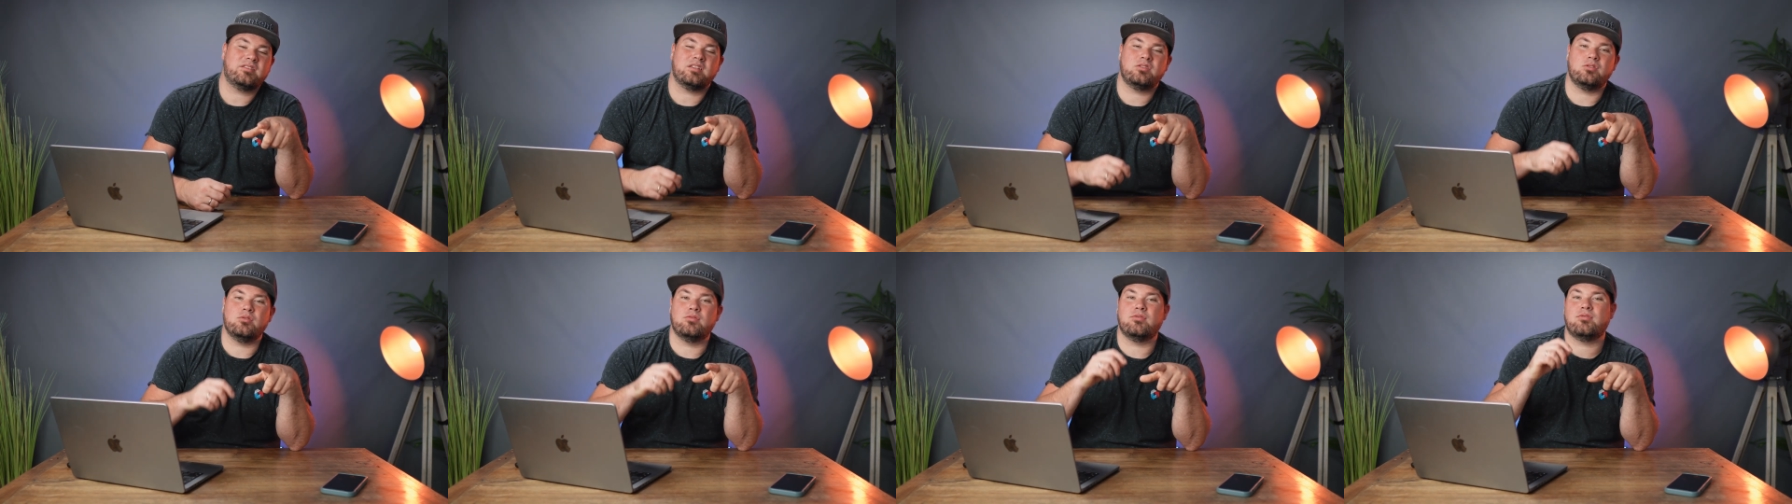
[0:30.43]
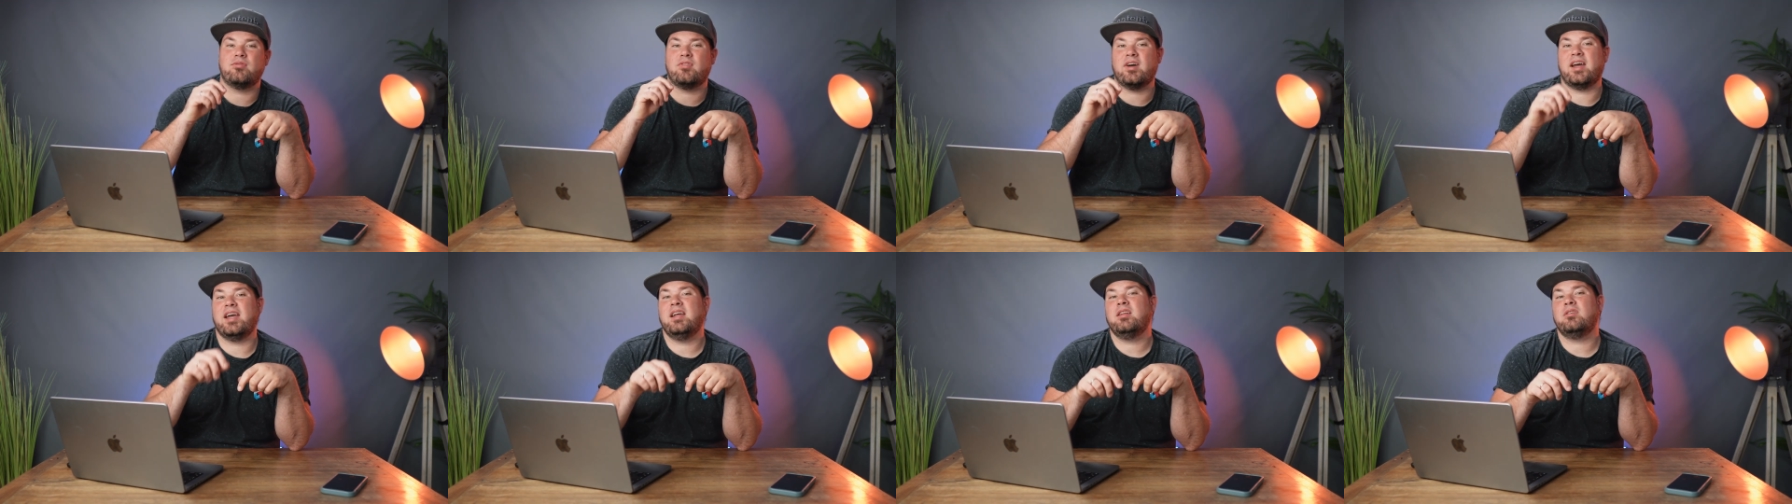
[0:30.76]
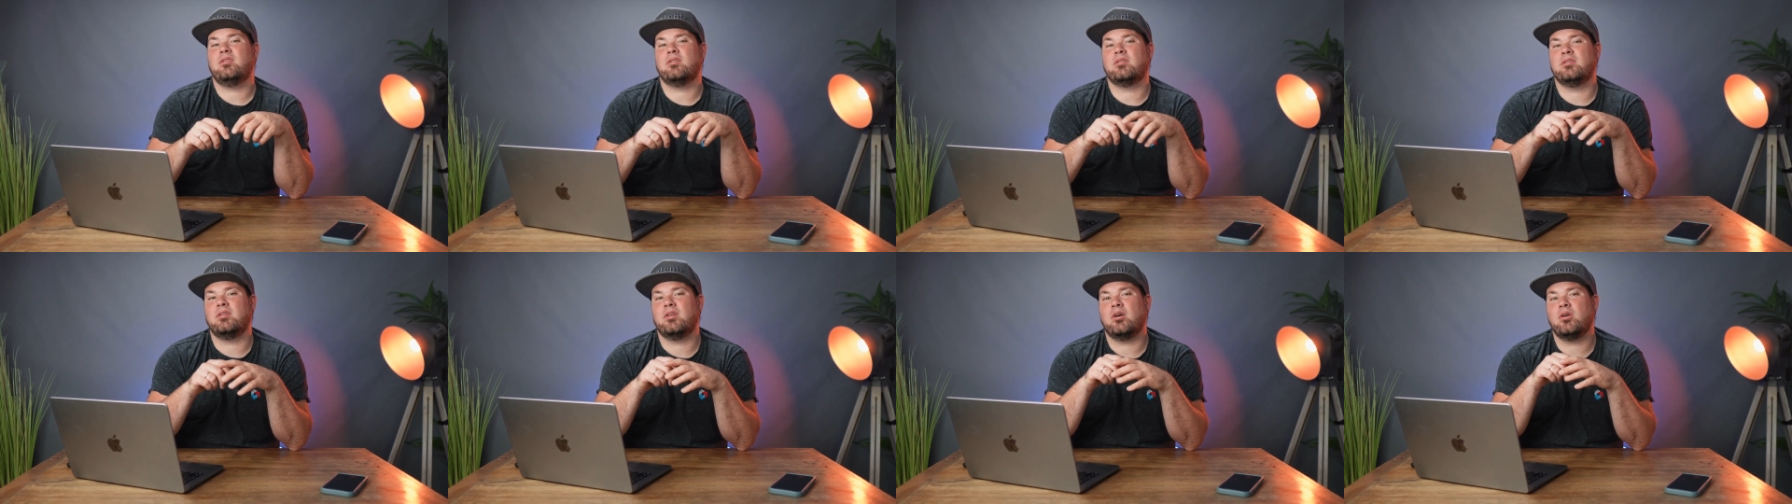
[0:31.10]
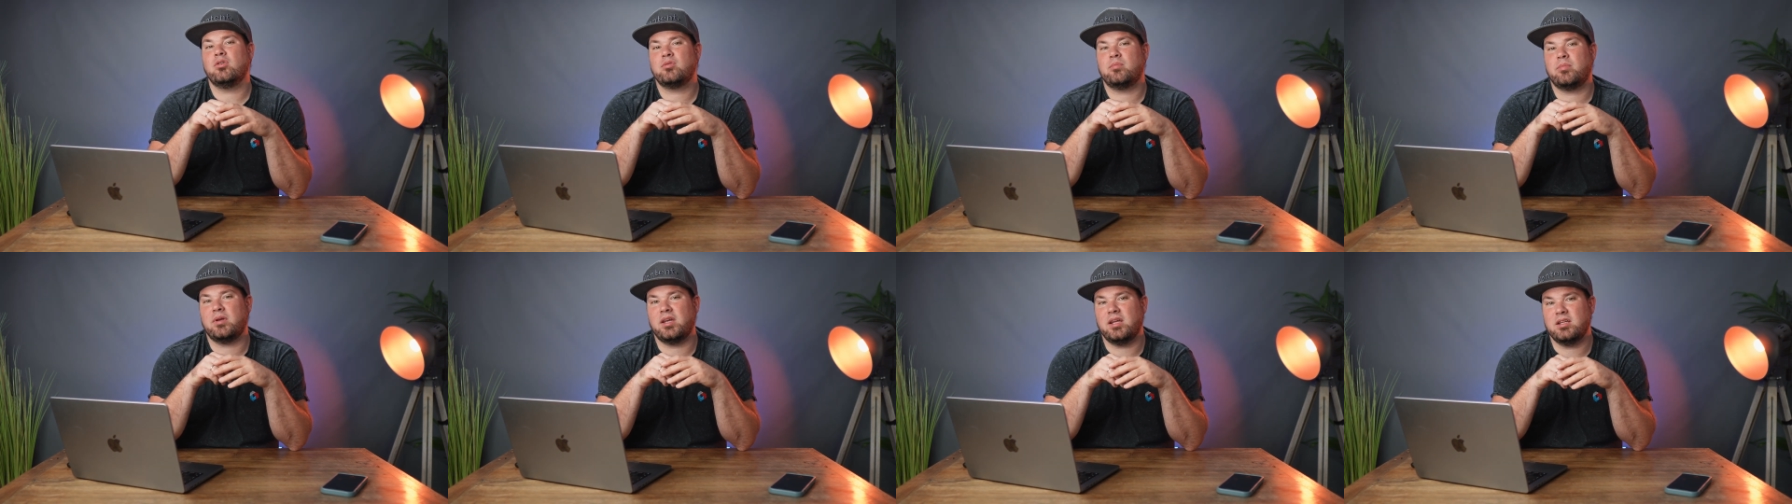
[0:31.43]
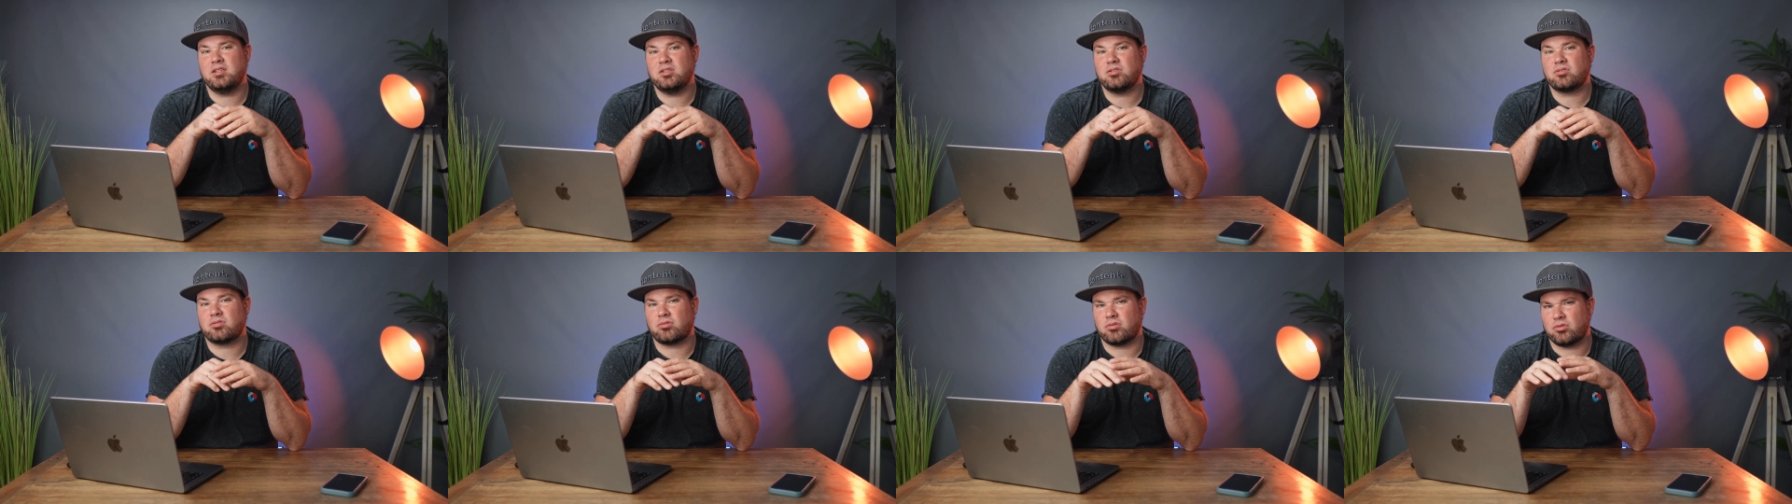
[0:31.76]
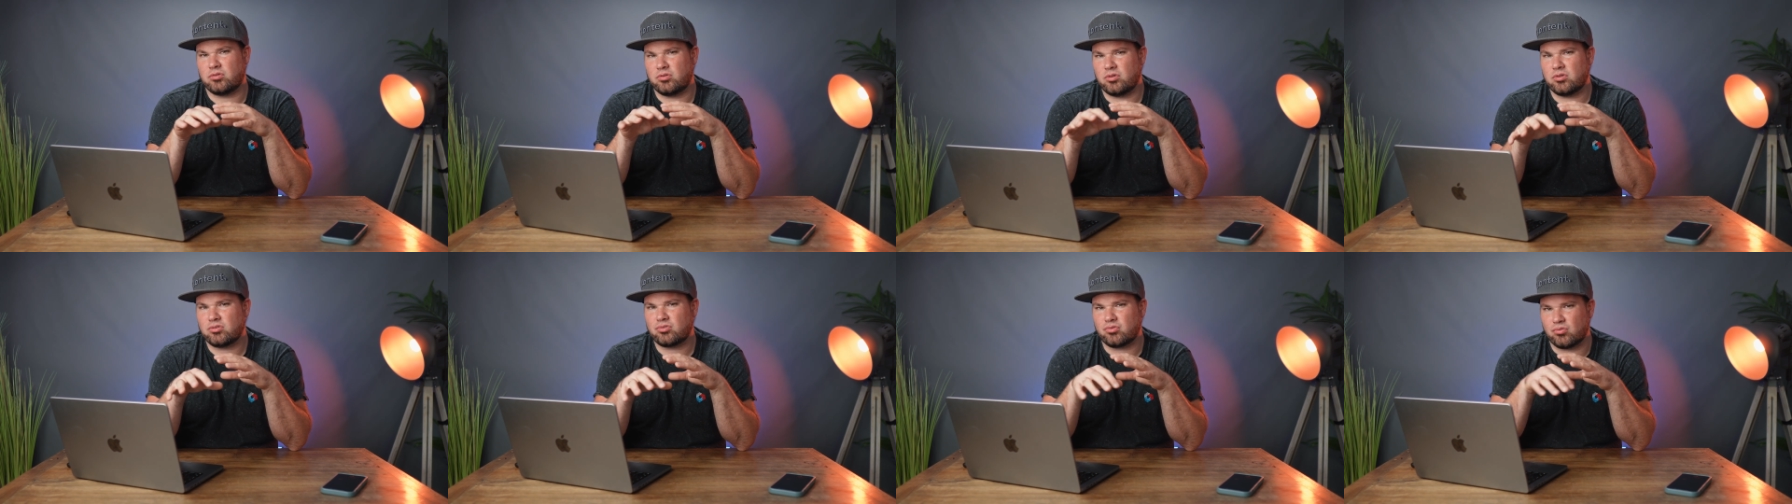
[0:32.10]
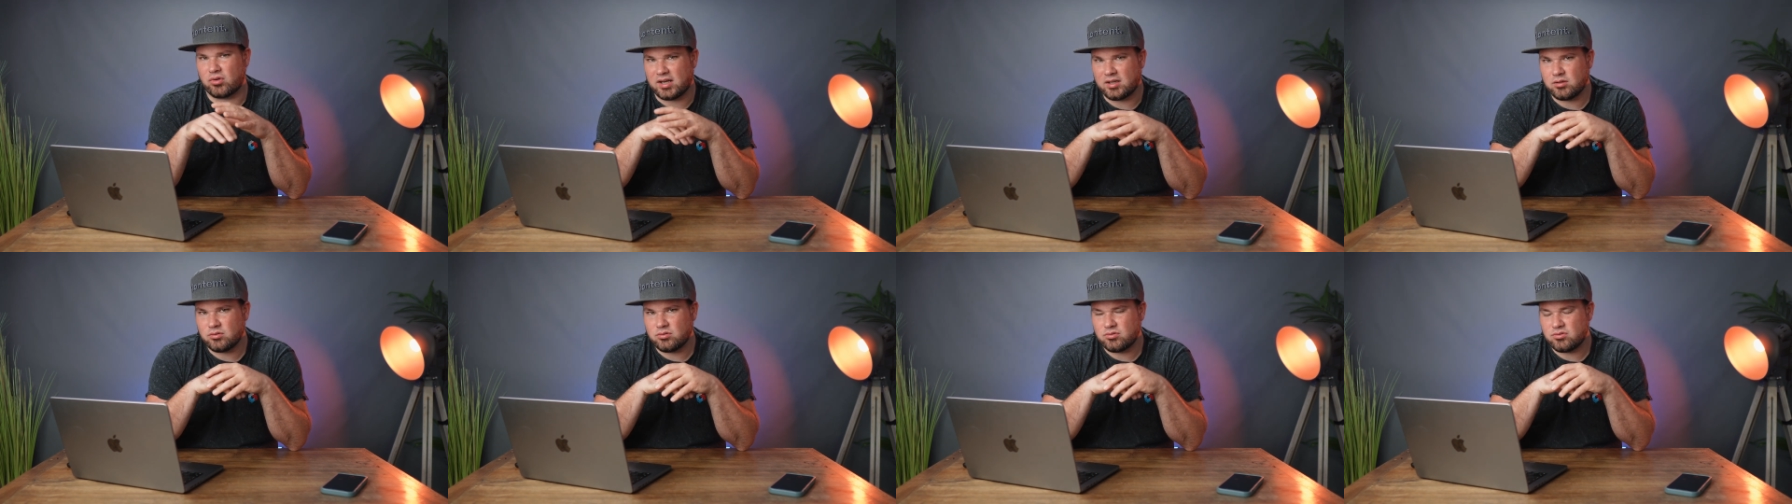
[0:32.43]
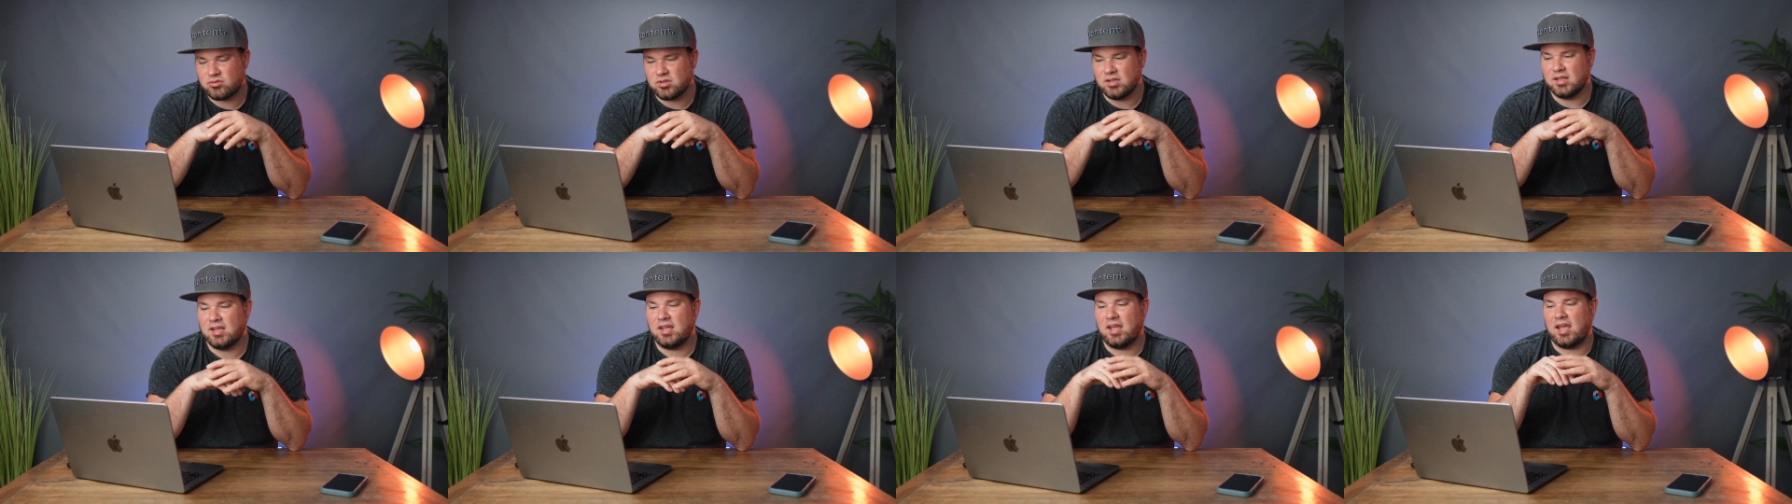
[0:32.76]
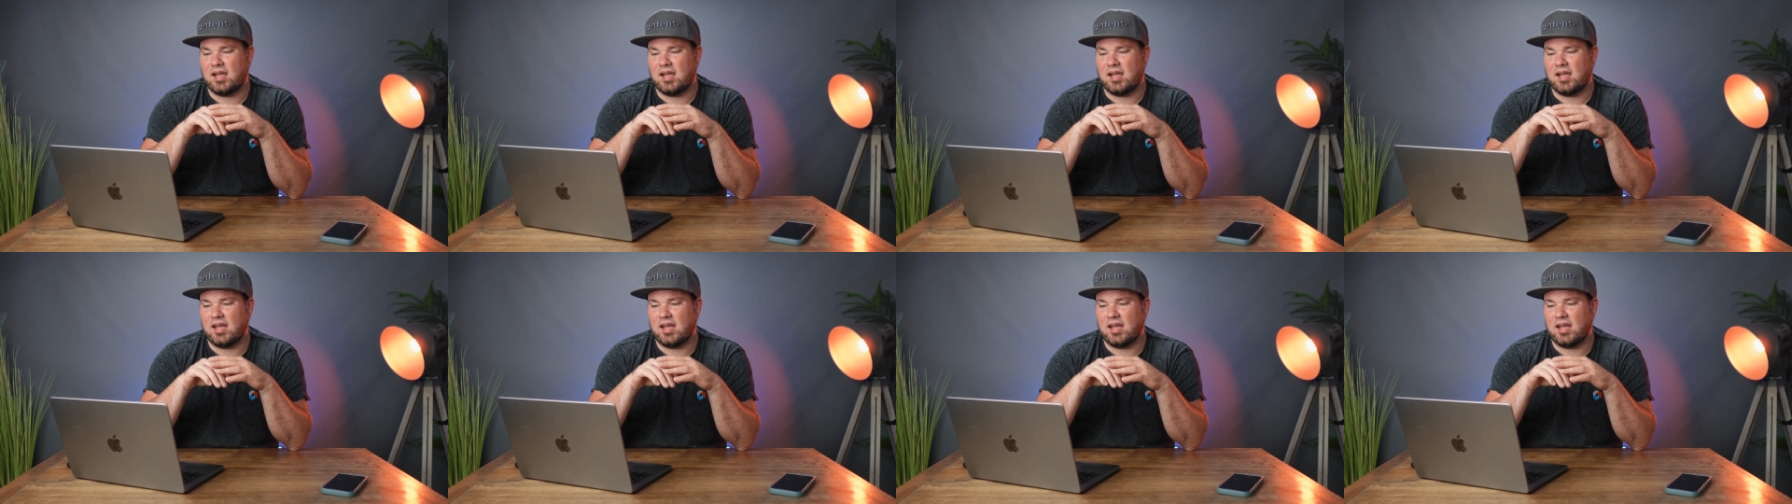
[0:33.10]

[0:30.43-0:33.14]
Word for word: that you find on those pages or on those routes